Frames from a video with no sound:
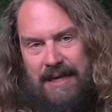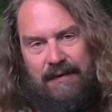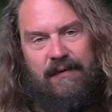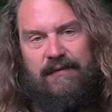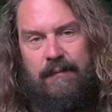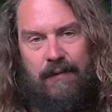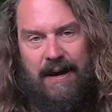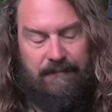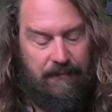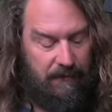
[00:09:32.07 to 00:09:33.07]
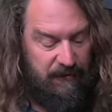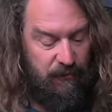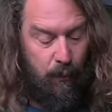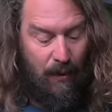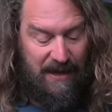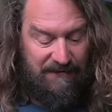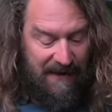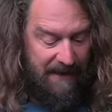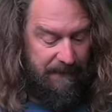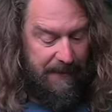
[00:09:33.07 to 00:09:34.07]
System's rated for over
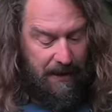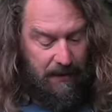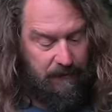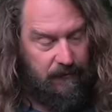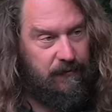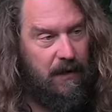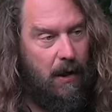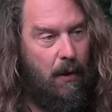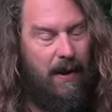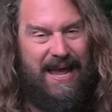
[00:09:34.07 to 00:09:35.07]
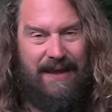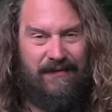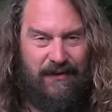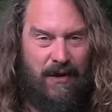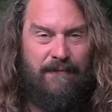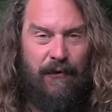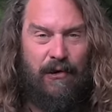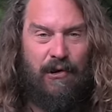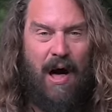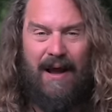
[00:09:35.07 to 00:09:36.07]
twenty-five pounds. So it's good
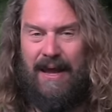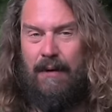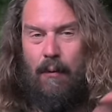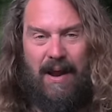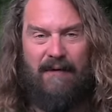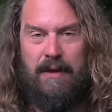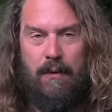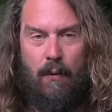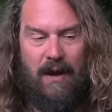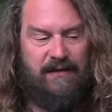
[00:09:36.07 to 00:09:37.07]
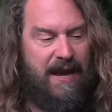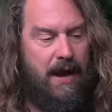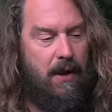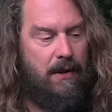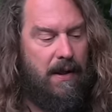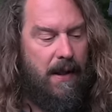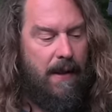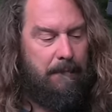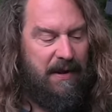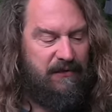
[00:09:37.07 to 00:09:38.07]
for locking whatever you want down.
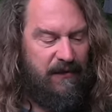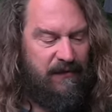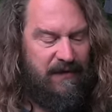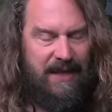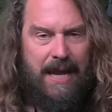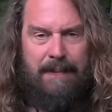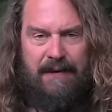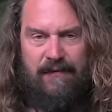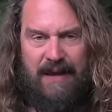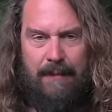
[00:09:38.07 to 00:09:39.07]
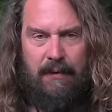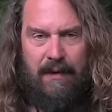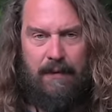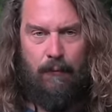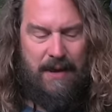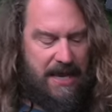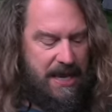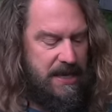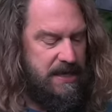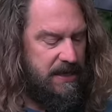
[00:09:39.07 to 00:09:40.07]
But just to keep it stable in the
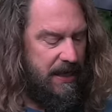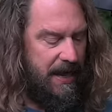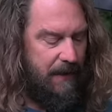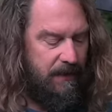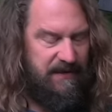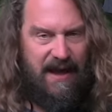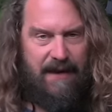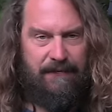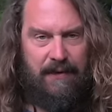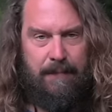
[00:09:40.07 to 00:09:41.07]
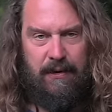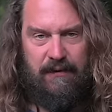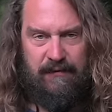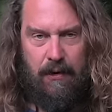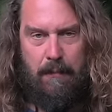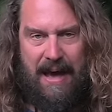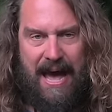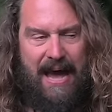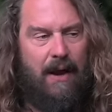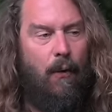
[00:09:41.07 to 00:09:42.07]
wind, I would definitely put a stone
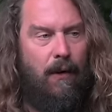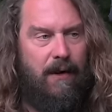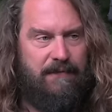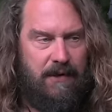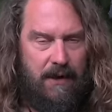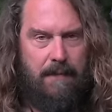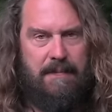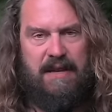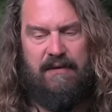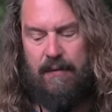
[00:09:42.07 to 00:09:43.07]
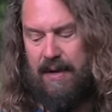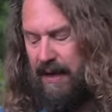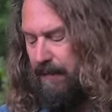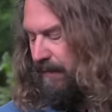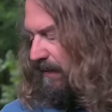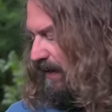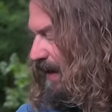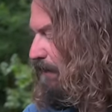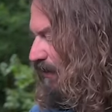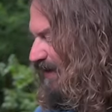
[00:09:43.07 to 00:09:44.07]
bag, or if you're gonna be doing
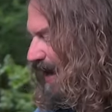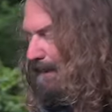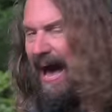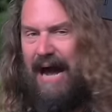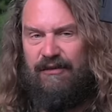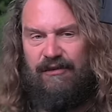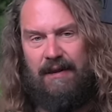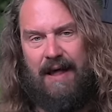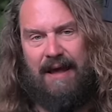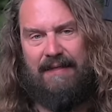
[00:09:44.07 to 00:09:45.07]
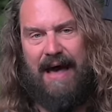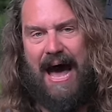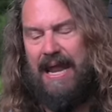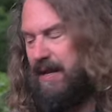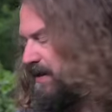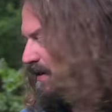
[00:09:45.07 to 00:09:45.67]
gimbal type action like that,